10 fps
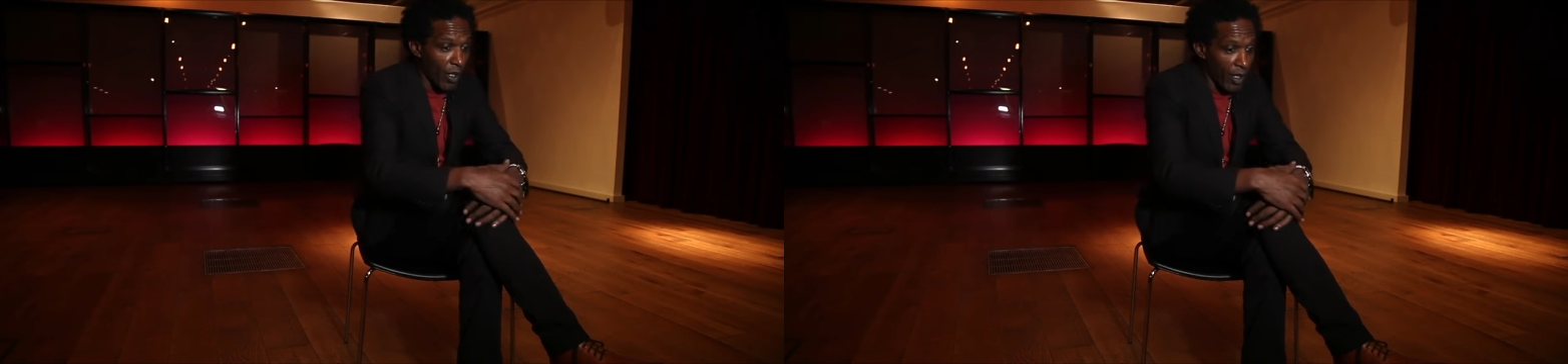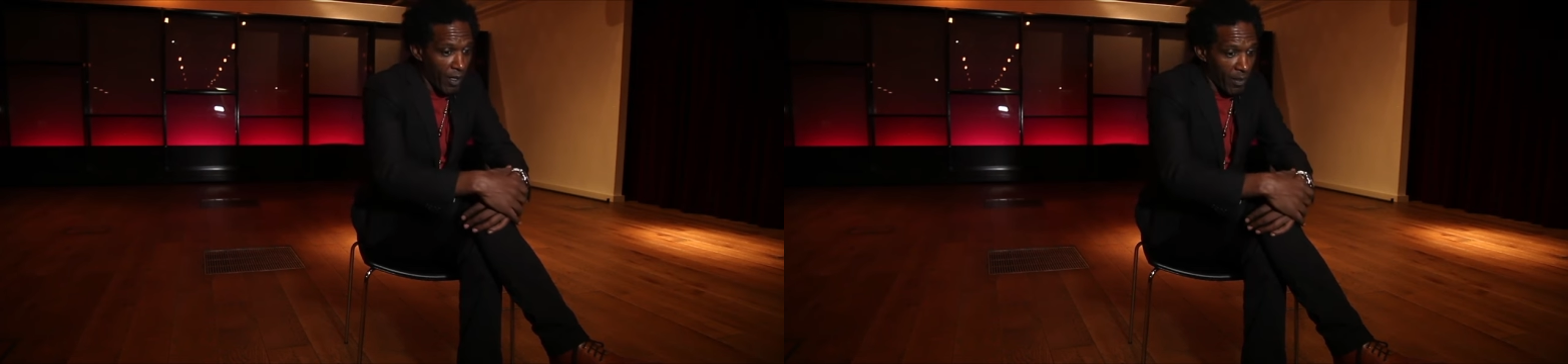
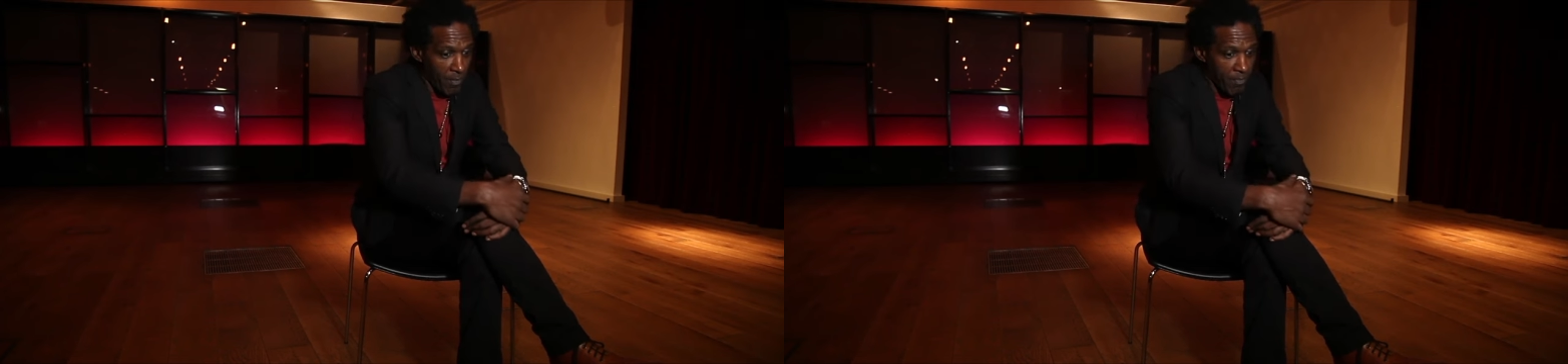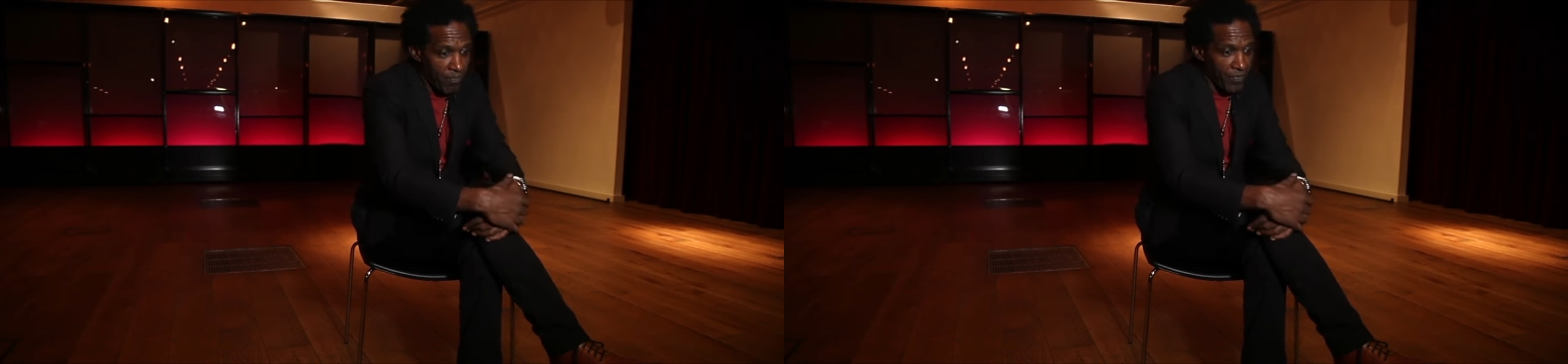
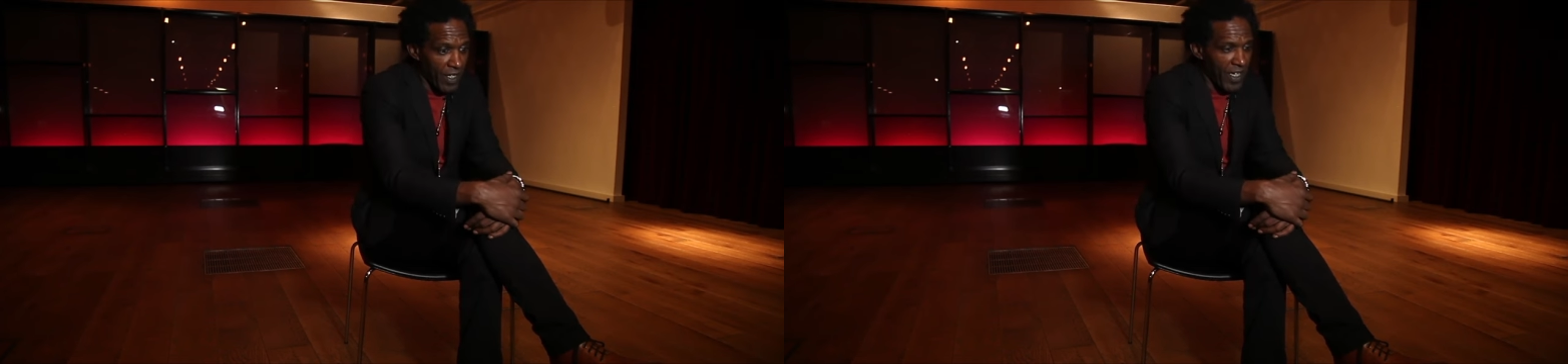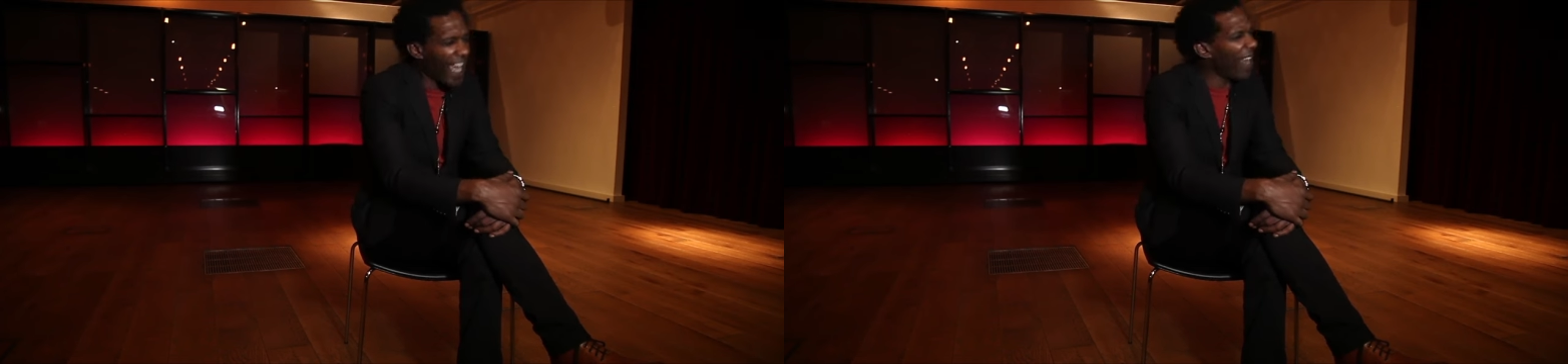
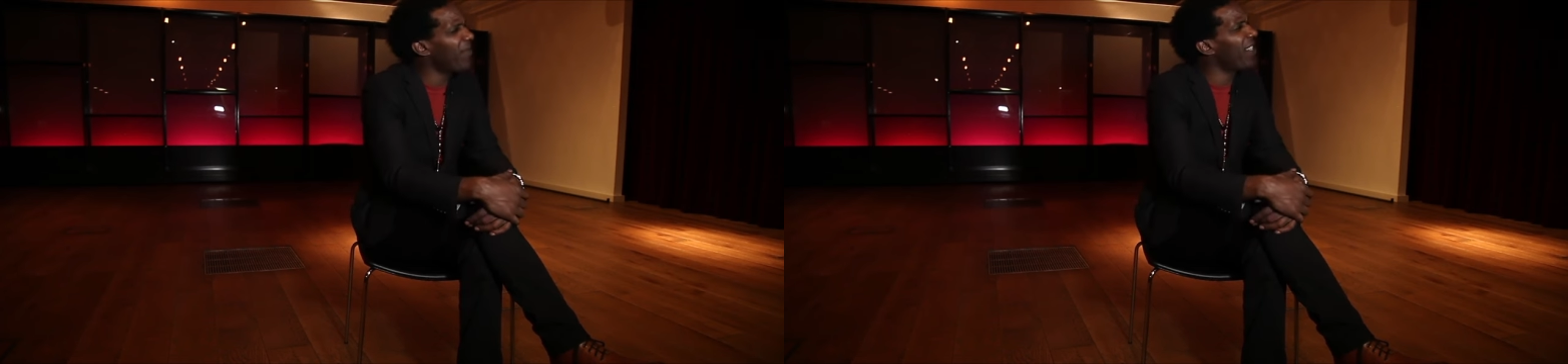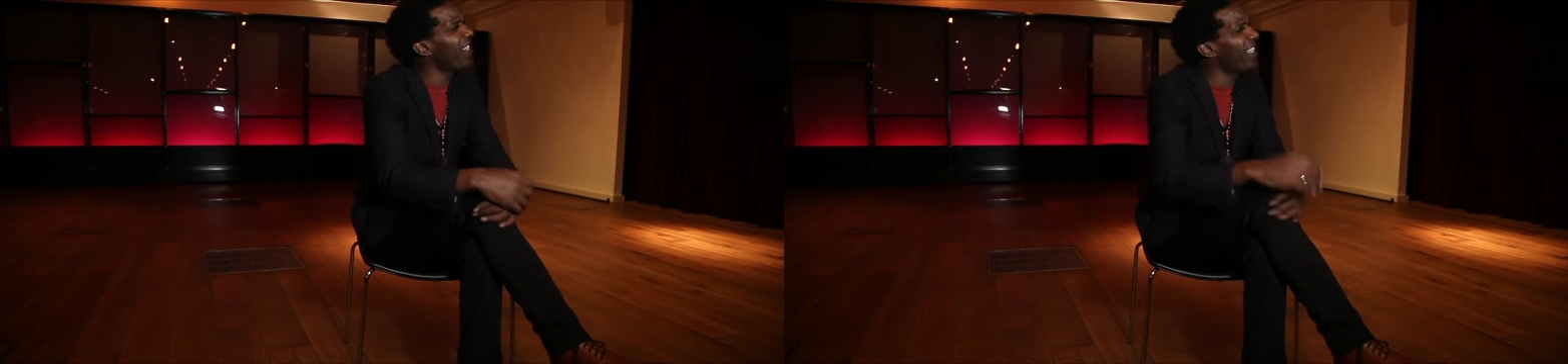And it
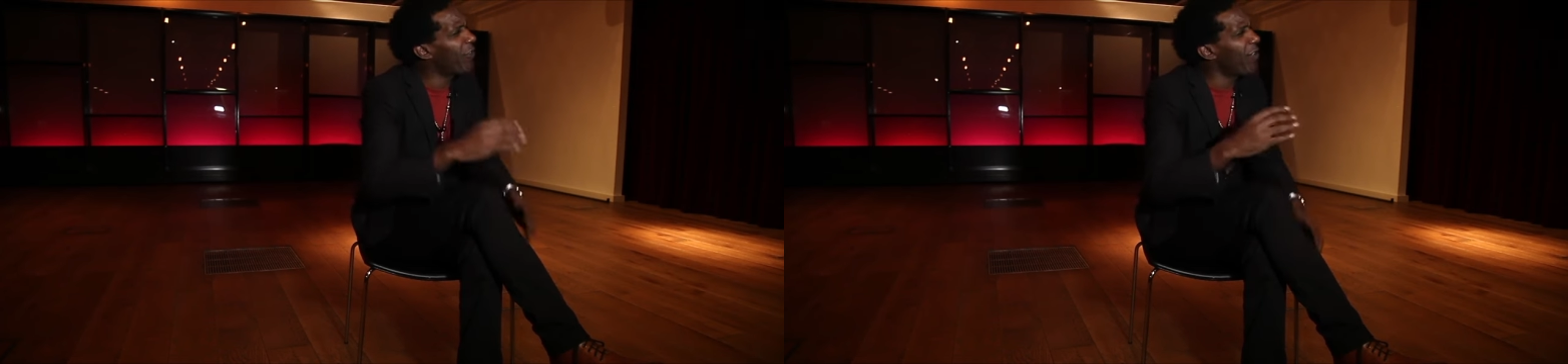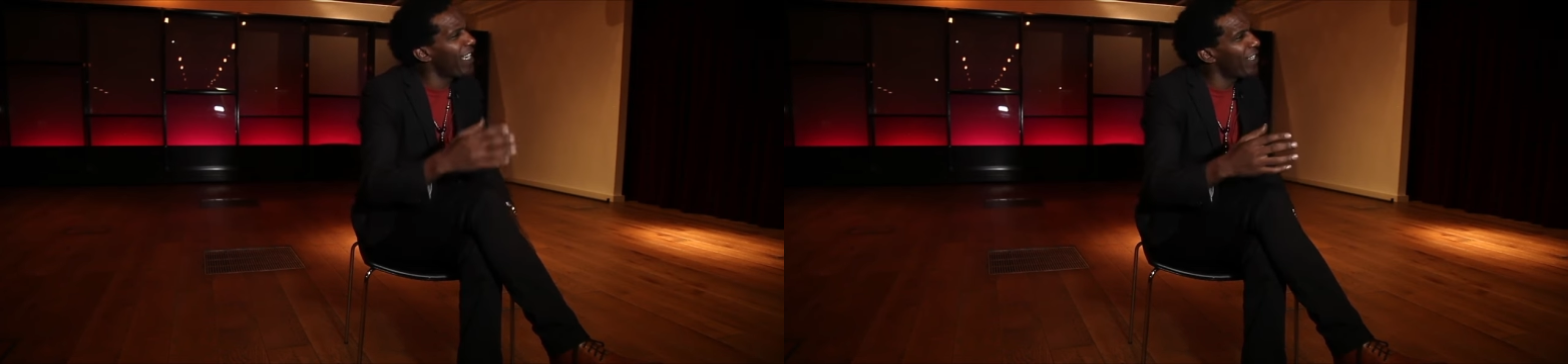happens in
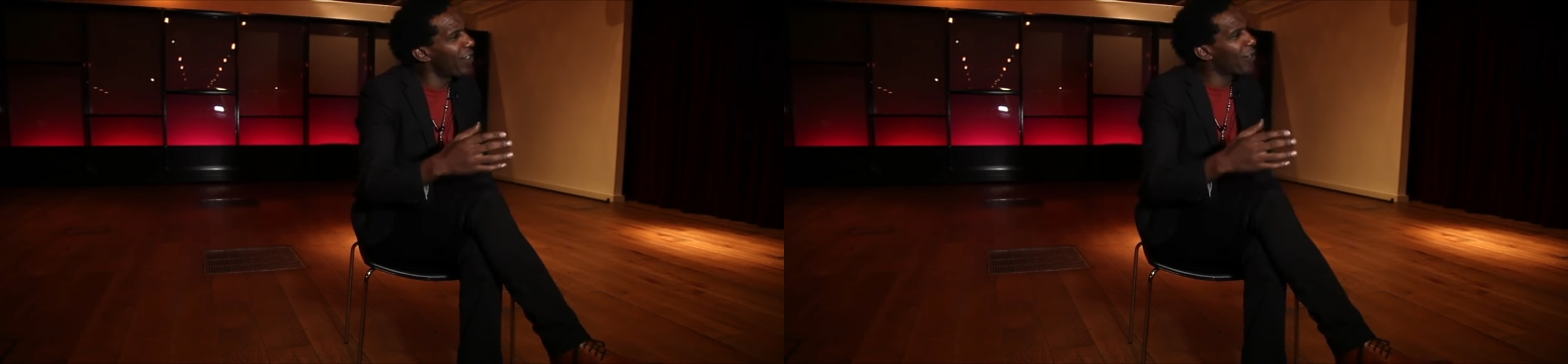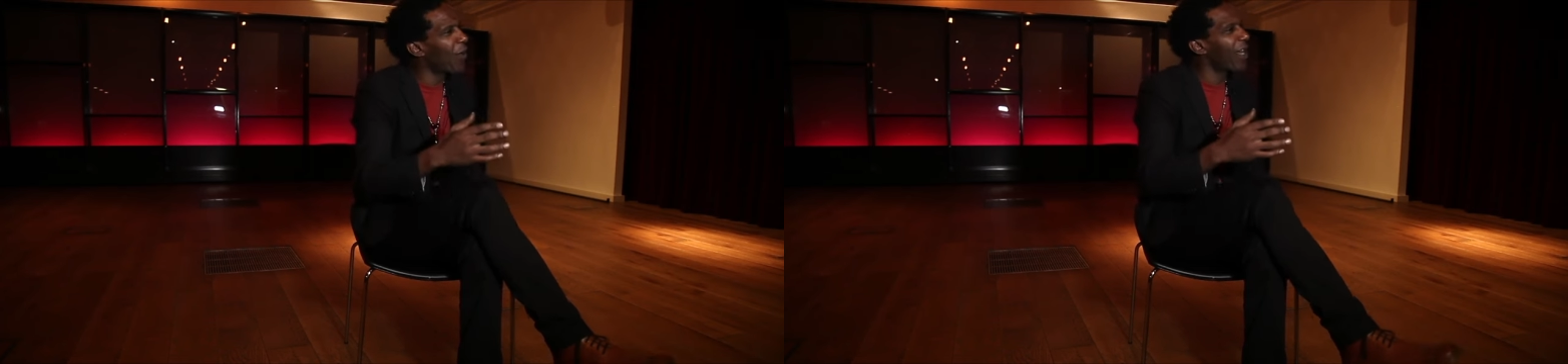degrees
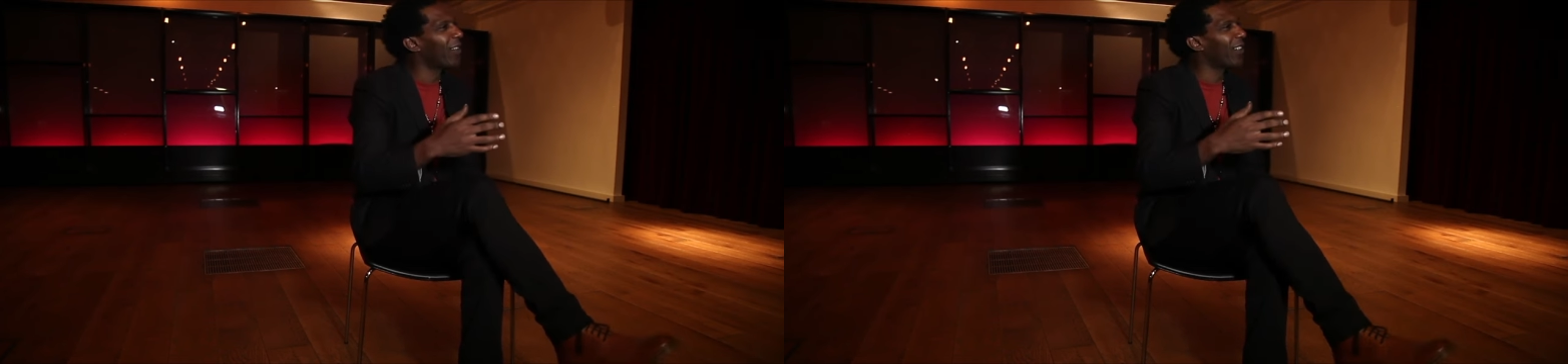as well.